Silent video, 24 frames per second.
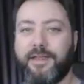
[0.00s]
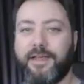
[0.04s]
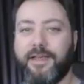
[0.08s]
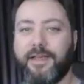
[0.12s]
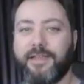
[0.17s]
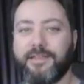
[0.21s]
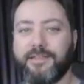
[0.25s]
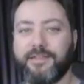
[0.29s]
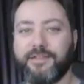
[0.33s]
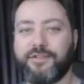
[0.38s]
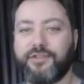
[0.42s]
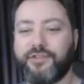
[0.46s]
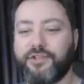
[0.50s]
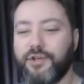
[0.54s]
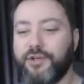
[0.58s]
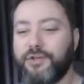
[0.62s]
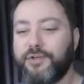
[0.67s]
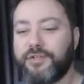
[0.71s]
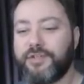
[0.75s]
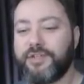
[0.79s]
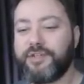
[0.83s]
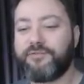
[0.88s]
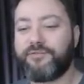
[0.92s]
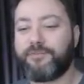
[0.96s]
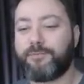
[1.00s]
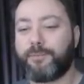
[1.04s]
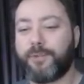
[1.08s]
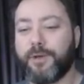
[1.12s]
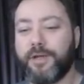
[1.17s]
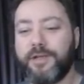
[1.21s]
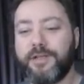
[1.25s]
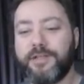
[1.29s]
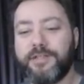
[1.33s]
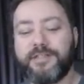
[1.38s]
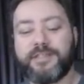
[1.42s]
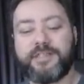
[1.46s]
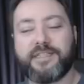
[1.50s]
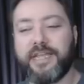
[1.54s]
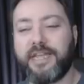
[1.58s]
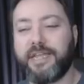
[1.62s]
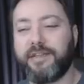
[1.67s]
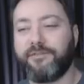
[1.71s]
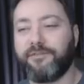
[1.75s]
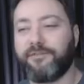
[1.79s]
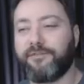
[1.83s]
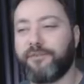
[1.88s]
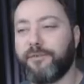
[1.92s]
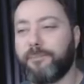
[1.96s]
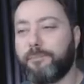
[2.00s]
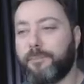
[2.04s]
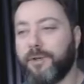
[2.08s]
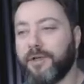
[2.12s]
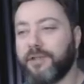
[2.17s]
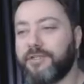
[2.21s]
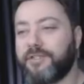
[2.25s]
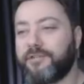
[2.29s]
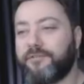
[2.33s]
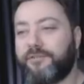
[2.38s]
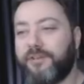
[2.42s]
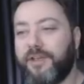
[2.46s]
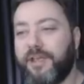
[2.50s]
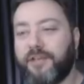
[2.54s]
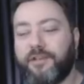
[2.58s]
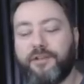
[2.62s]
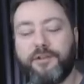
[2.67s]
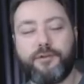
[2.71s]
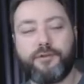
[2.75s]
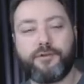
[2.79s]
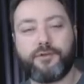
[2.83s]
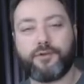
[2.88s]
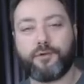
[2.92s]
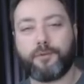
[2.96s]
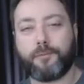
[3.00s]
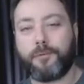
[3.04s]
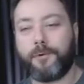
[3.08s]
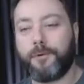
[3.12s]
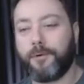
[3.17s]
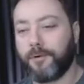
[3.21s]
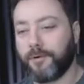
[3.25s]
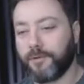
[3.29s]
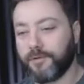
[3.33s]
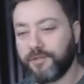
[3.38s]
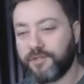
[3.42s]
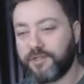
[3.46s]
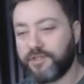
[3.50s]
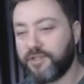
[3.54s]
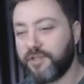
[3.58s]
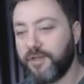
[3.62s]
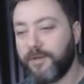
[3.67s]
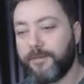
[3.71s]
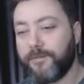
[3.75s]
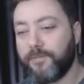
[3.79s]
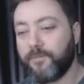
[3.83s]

And as Joseph Bernstein for BuzzFeed News reports,